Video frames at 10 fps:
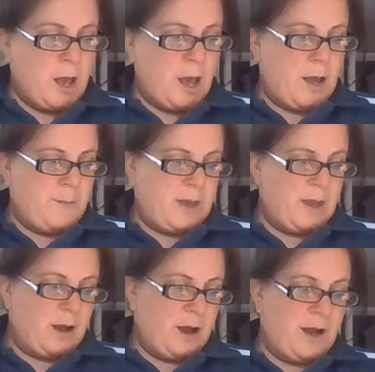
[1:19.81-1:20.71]
um,
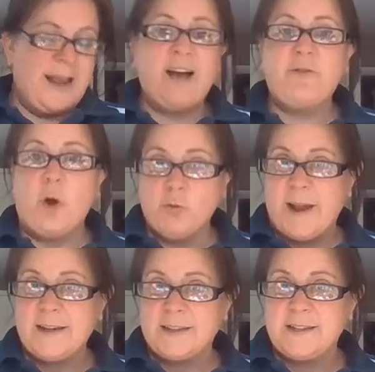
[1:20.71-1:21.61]
I have got
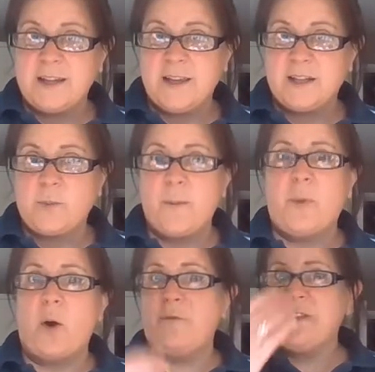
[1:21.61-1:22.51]
raisins in this one,
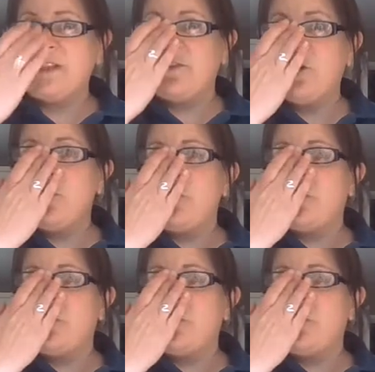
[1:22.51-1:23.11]
but obviously if you